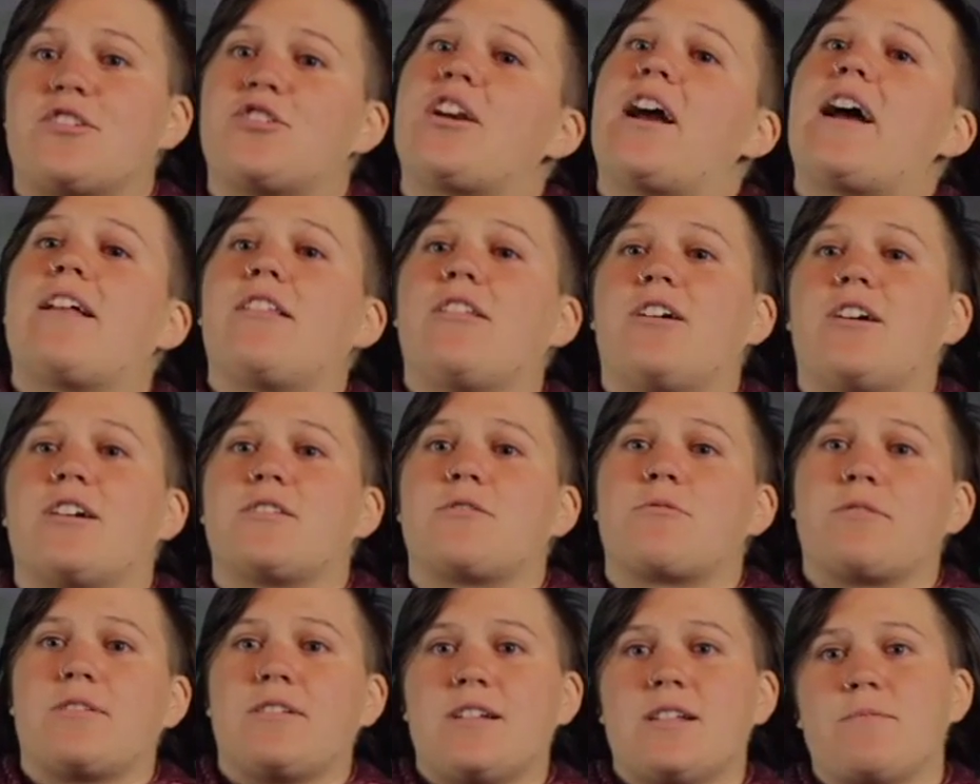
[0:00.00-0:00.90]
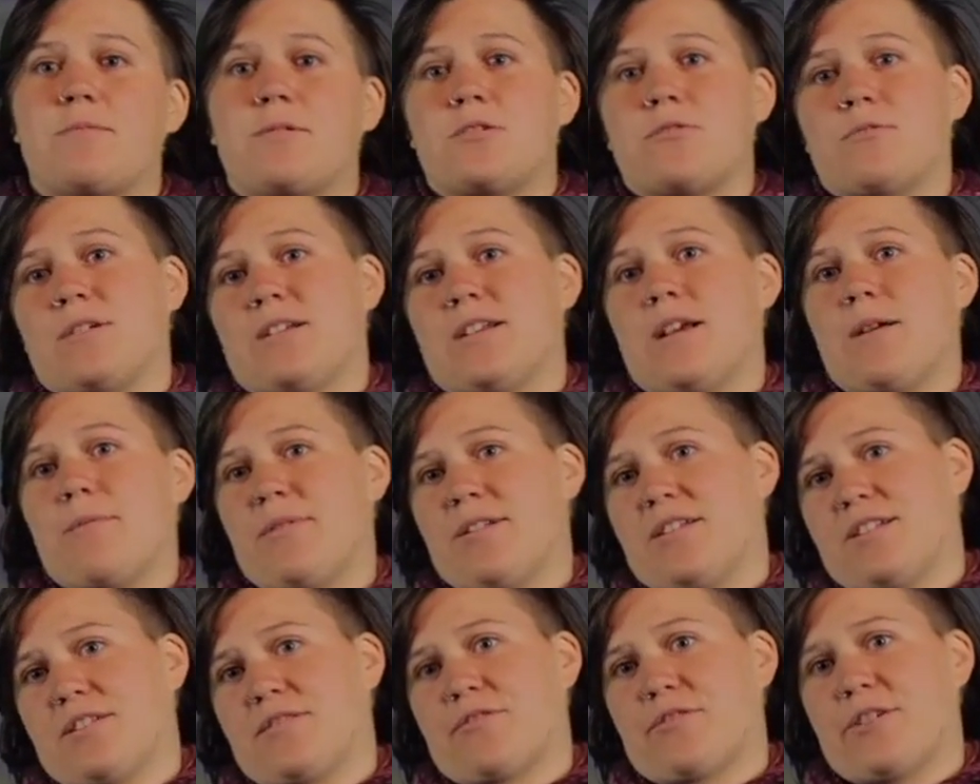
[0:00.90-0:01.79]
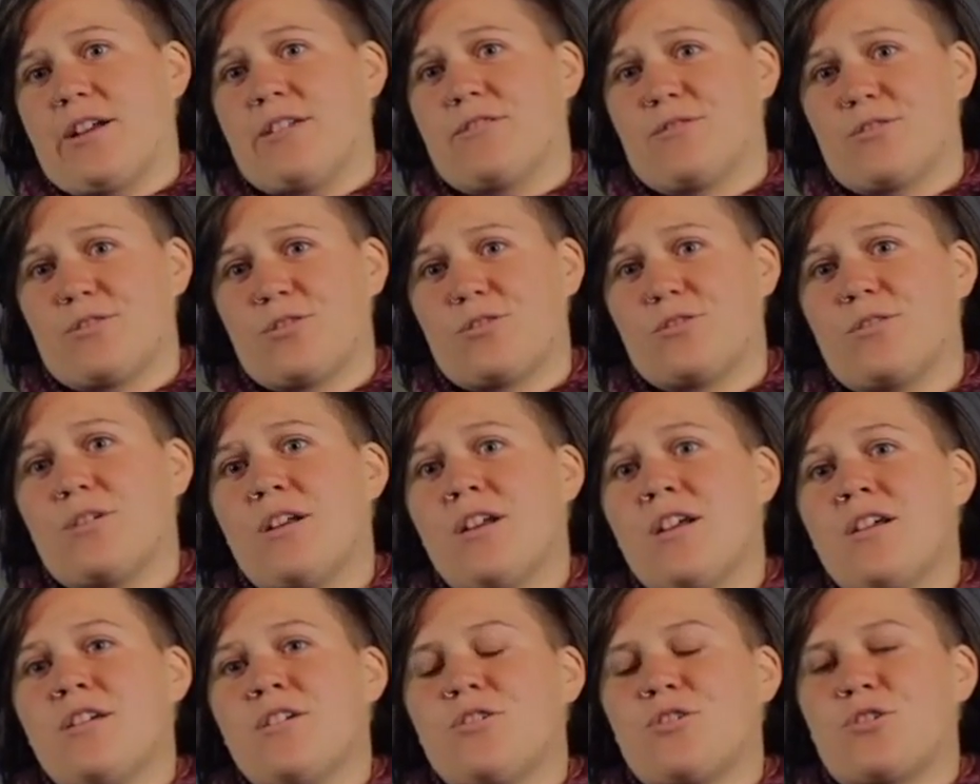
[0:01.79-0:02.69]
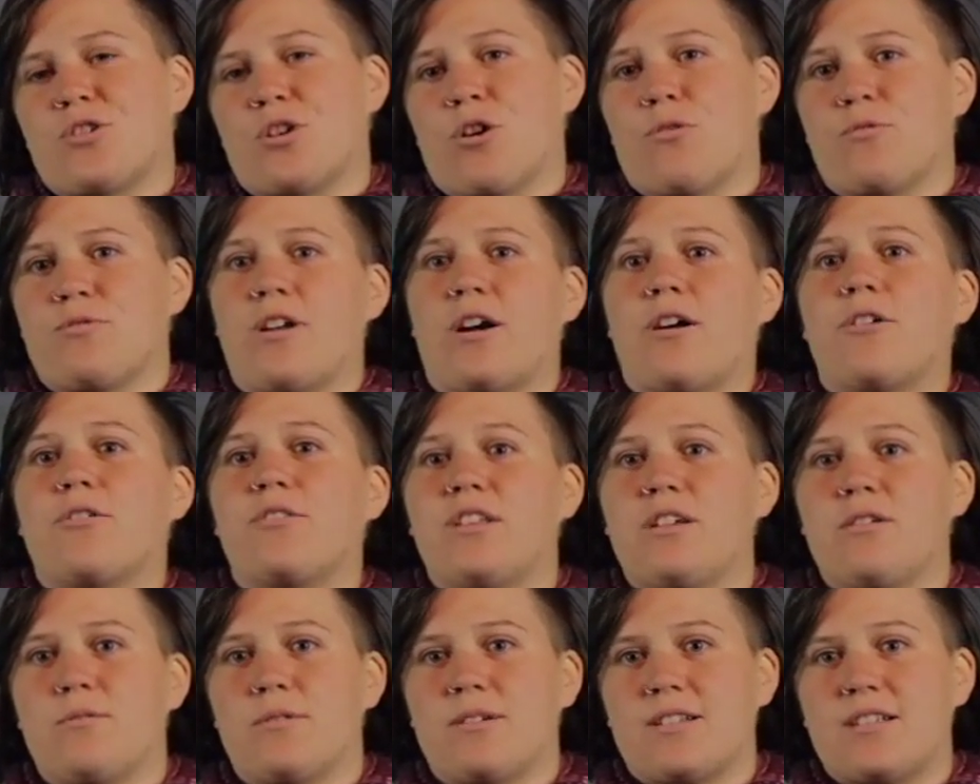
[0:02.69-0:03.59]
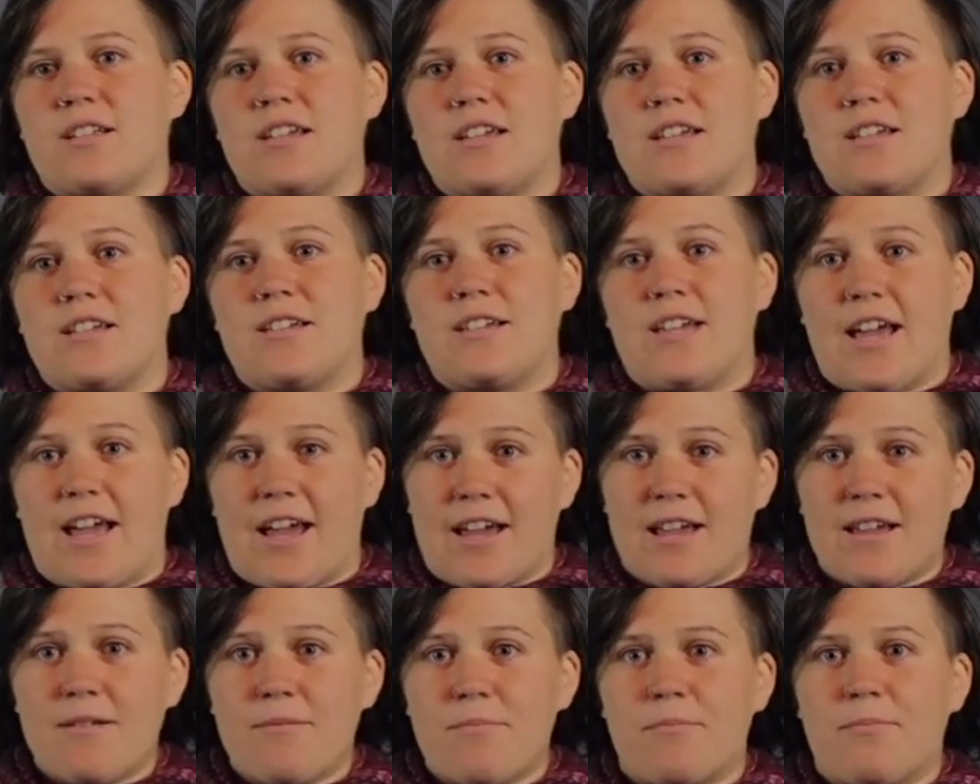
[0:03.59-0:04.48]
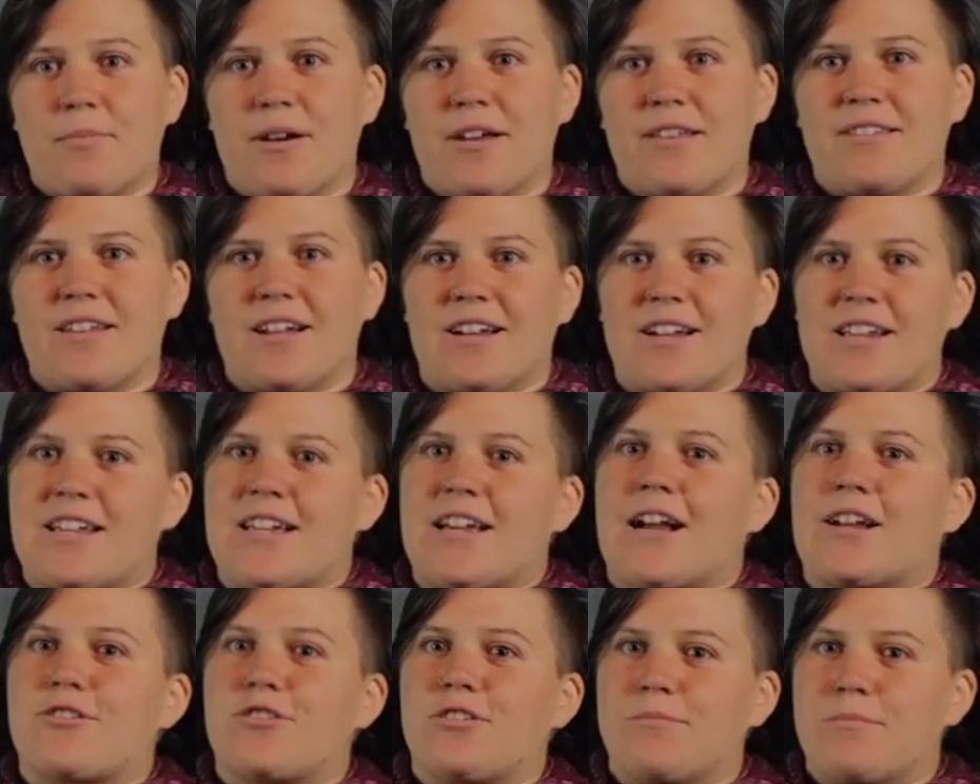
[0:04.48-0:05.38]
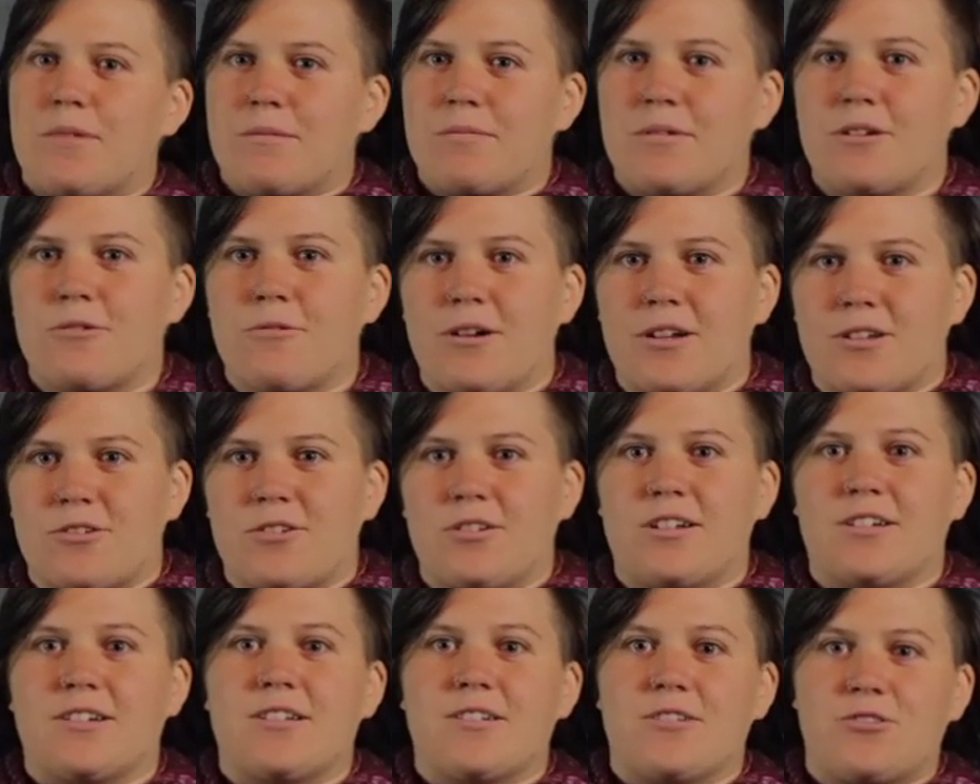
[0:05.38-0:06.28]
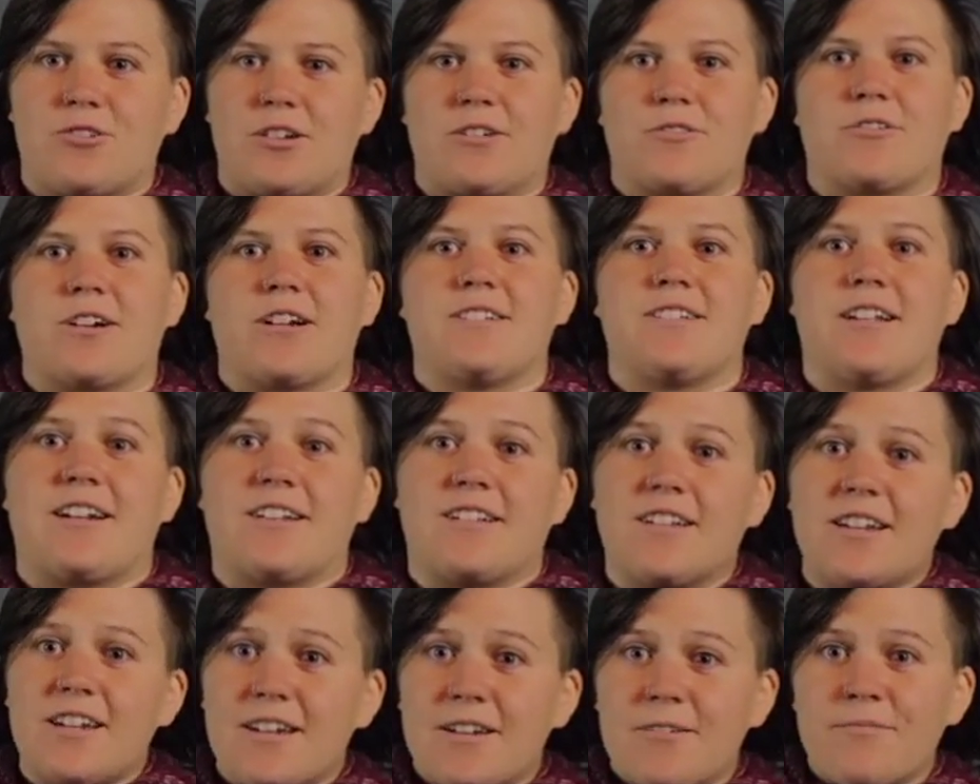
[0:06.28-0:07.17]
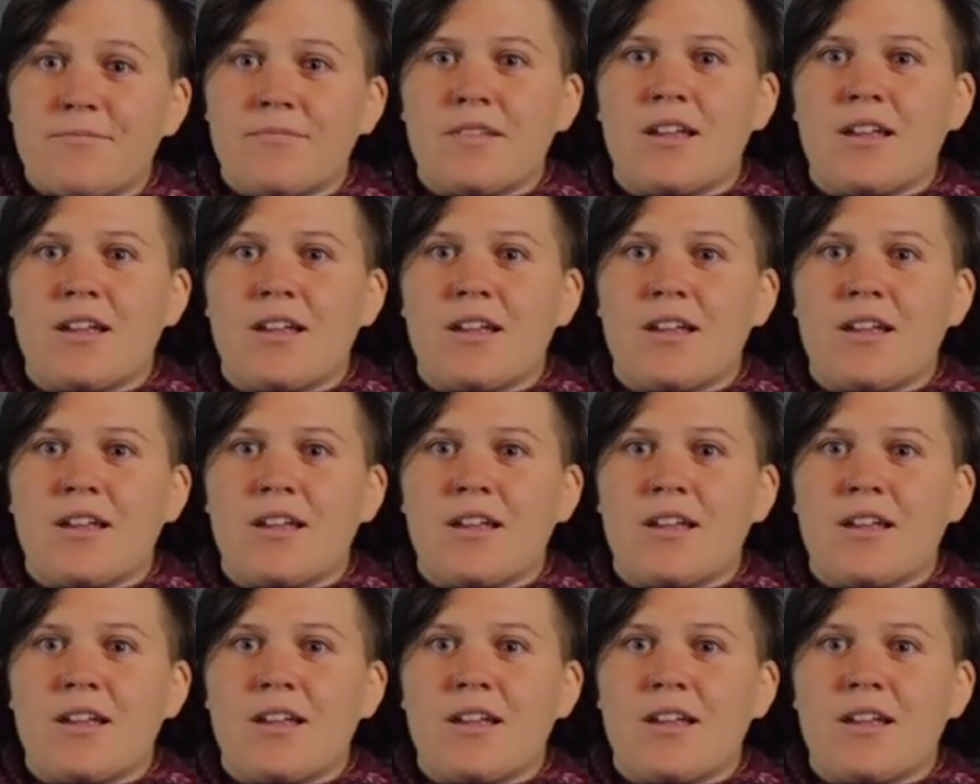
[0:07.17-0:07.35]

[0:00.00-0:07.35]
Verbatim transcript: the chat logs released between him and his friends show not only was he gay, but that he actually may be questioning his gender identity.